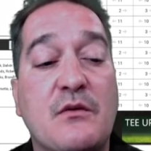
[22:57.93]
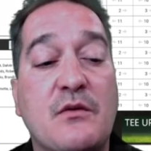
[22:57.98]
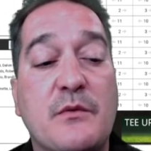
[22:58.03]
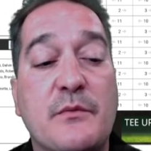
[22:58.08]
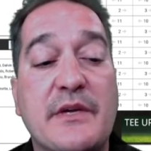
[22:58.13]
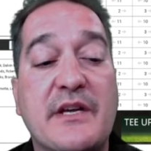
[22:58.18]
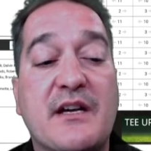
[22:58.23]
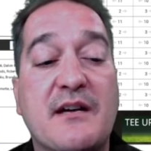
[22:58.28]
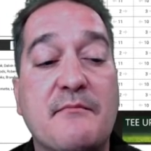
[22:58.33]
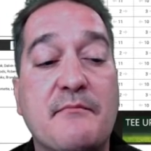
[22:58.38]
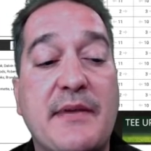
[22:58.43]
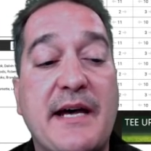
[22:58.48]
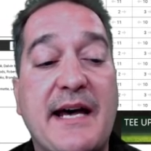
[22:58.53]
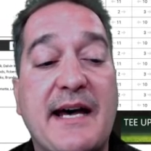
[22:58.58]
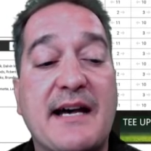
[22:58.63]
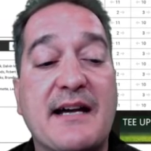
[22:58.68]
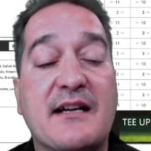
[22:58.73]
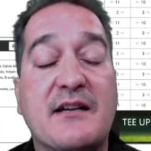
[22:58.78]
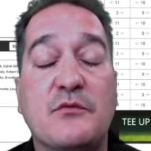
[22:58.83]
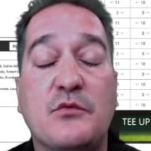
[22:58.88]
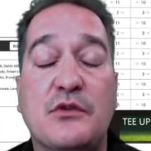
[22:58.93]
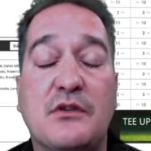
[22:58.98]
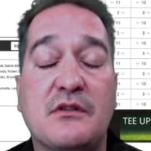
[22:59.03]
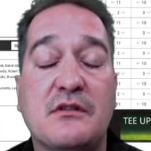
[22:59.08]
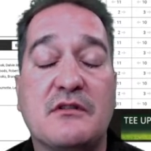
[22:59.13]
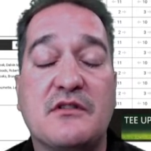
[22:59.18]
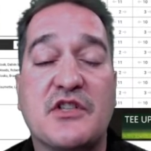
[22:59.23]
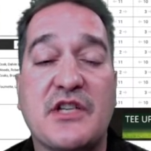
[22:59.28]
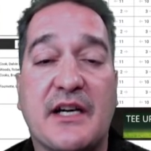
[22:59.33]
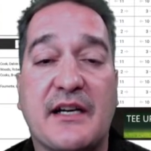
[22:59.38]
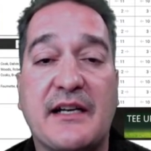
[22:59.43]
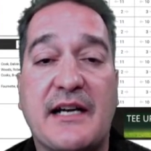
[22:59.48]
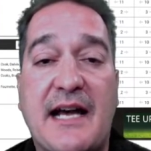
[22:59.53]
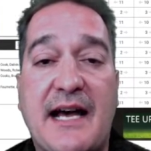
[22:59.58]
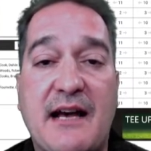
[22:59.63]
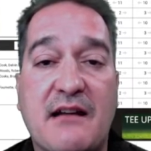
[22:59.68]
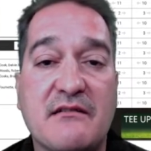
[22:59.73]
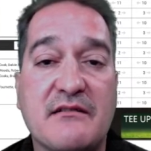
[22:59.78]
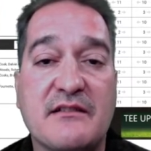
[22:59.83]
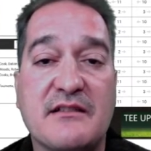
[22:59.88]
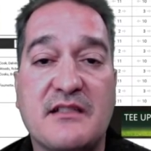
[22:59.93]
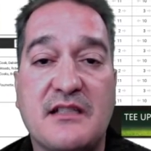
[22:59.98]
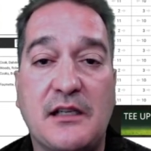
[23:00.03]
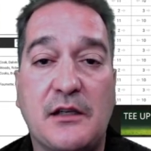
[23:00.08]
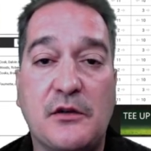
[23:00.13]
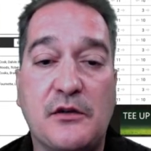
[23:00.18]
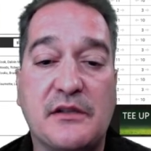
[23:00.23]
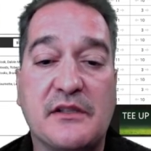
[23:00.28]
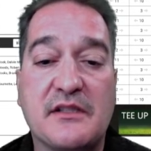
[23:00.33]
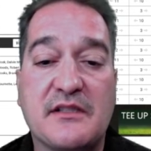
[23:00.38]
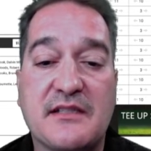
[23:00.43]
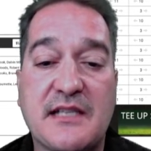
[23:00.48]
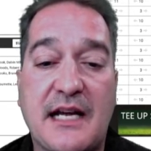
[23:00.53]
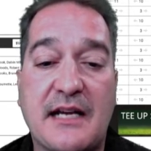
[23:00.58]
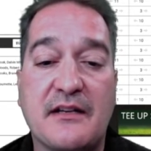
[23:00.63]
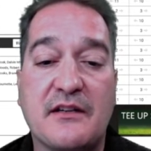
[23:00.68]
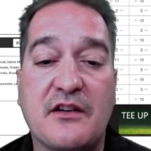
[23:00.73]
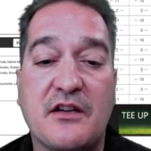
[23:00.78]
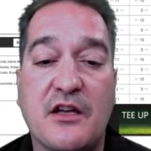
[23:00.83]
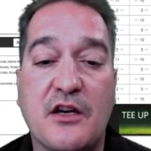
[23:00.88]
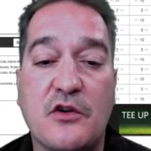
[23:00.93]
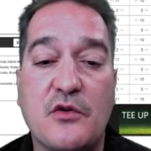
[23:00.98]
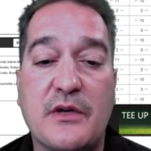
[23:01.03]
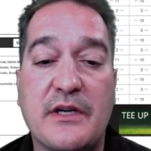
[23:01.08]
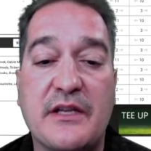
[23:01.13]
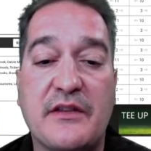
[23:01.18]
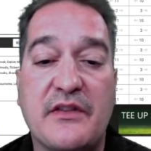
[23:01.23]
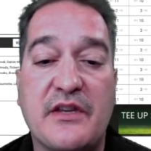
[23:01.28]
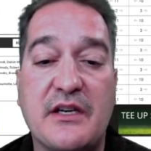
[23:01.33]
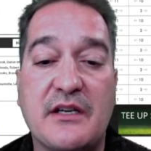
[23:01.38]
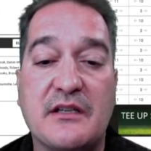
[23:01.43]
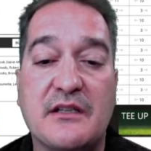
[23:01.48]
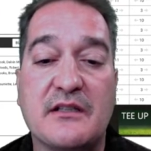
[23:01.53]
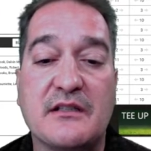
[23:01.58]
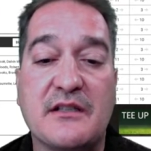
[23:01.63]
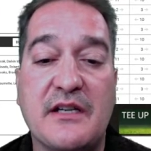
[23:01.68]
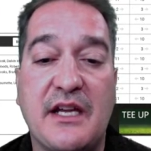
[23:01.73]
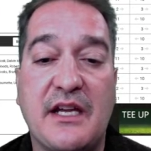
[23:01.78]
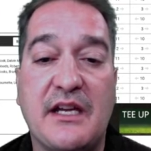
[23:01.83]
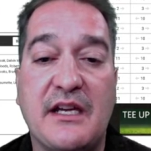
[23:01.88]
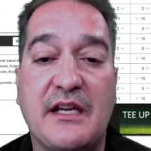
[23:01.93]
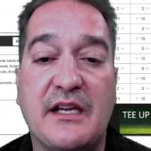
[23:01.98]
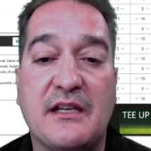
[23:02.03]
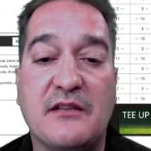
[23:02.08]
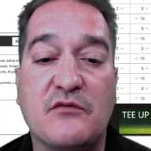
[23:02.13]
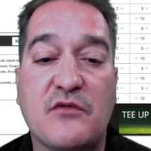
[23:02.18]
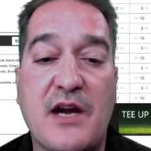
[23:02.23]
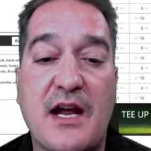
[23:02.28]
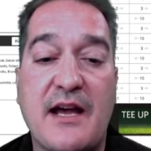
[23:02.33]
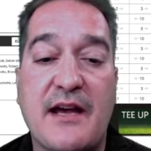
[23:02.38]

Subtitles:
When we come back, we'll check it out and see who I decided to go with here in